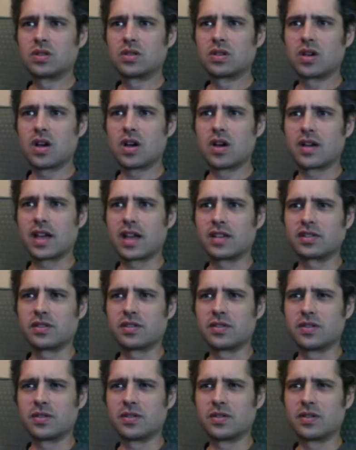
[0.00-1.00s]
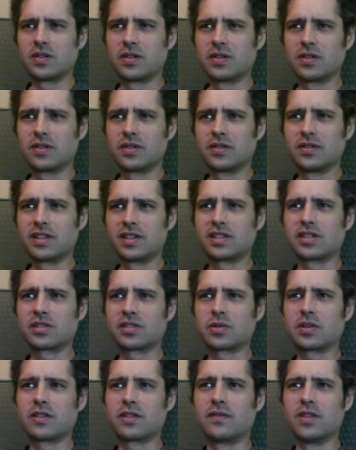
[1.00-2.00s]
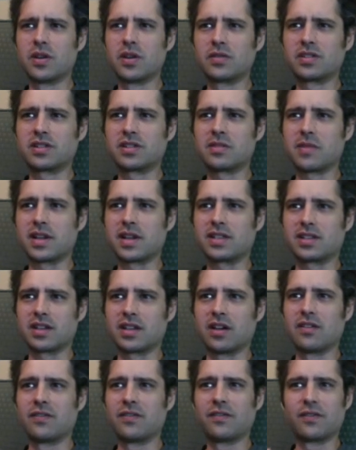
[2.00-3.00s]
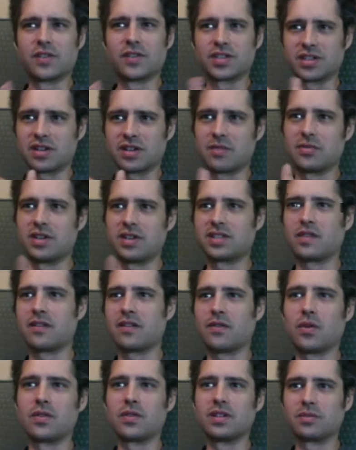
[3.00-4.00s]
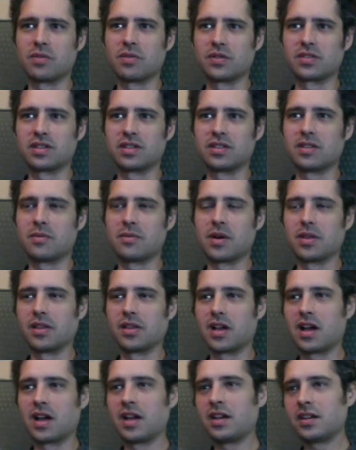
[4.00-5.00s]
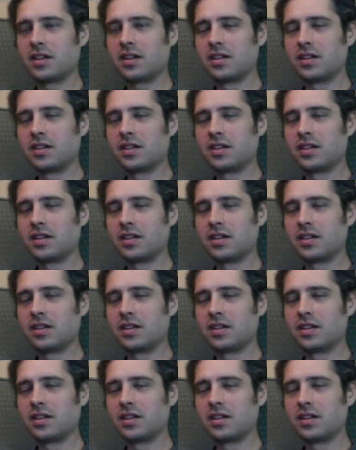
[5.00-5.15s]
Okay, so this is sort of notes to myself. For some reason, I've always posted them online.